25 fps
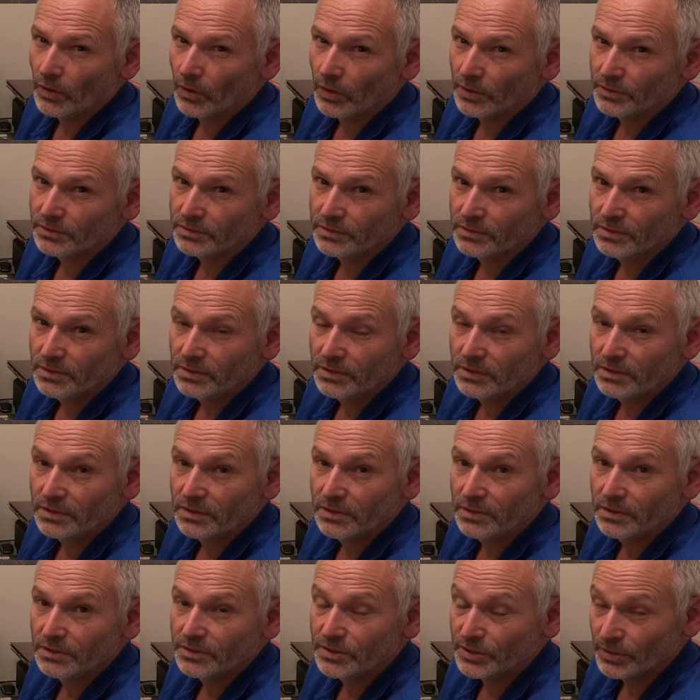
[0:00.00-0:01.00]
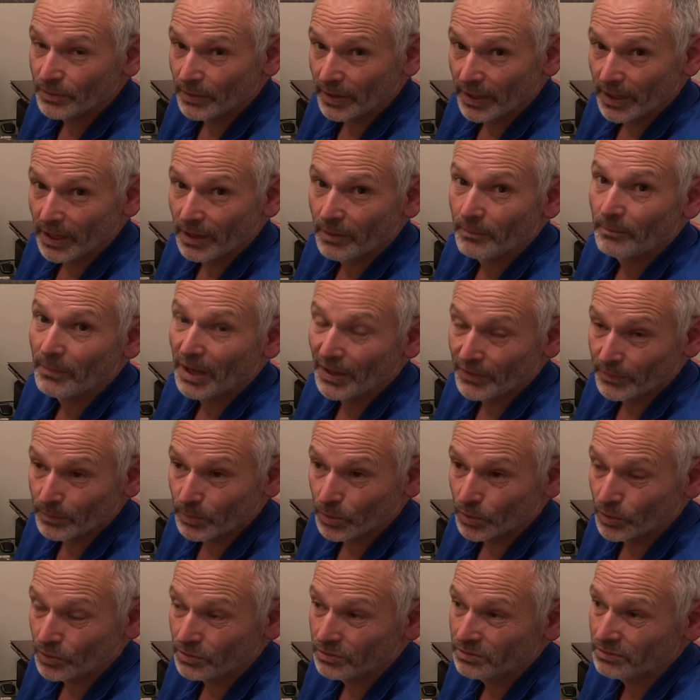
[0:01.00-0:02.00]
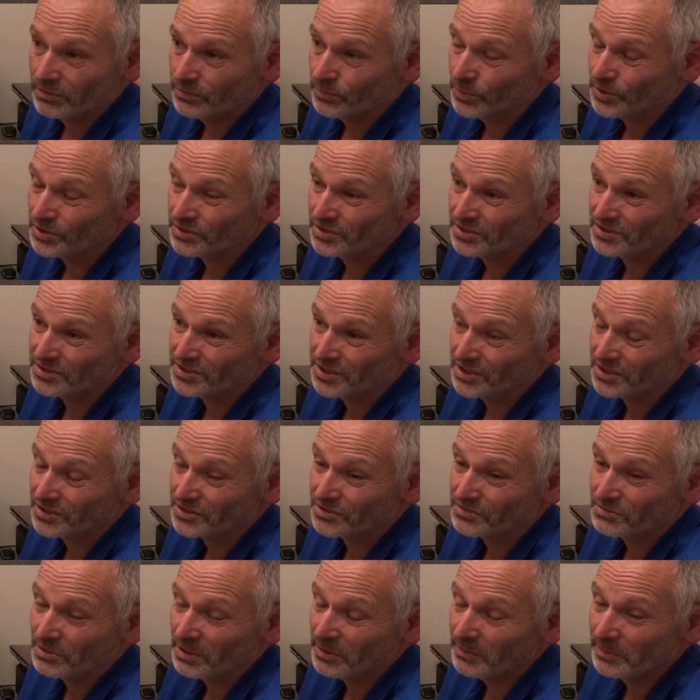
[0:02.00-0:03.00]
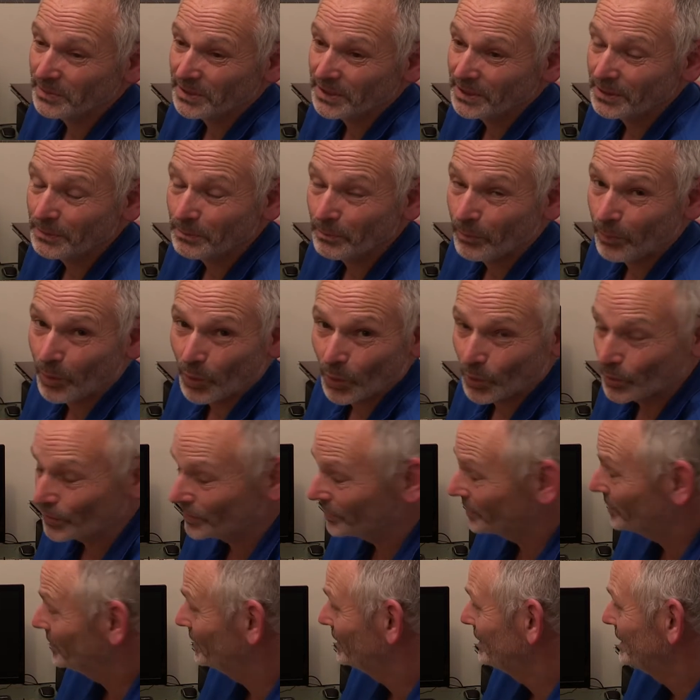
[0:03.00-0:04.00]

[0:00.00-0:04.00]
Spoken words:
on to our motherboard, which is extremely important.